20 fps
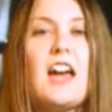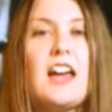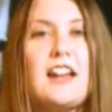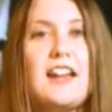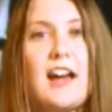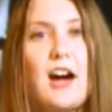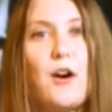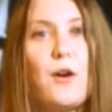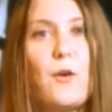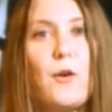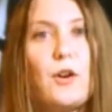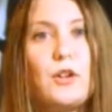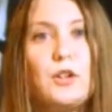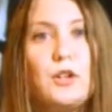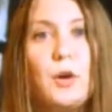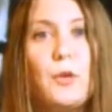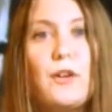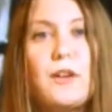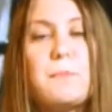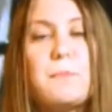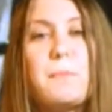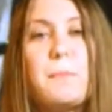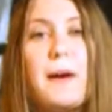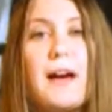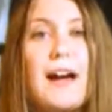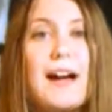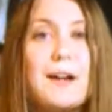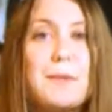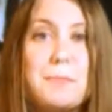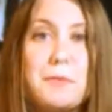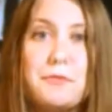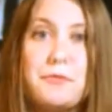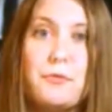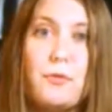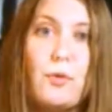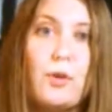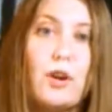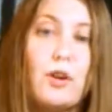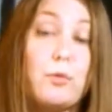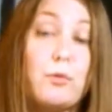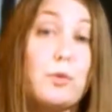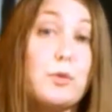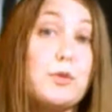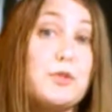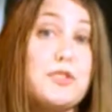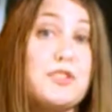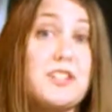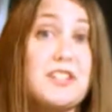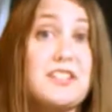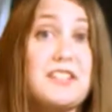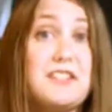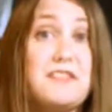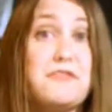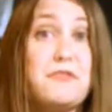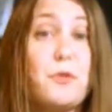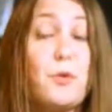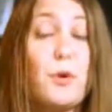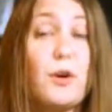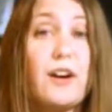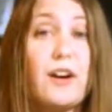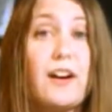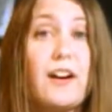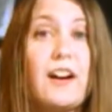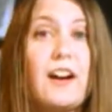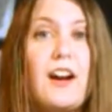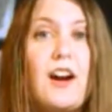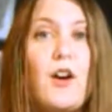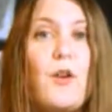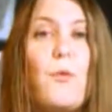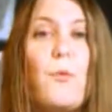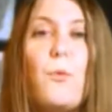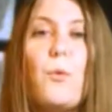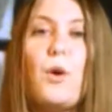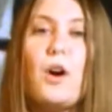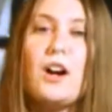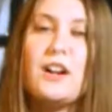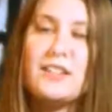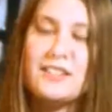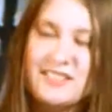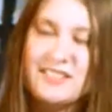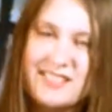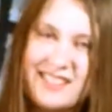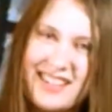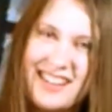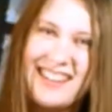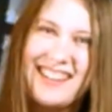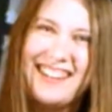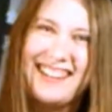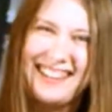Now, going back before Rule 64 was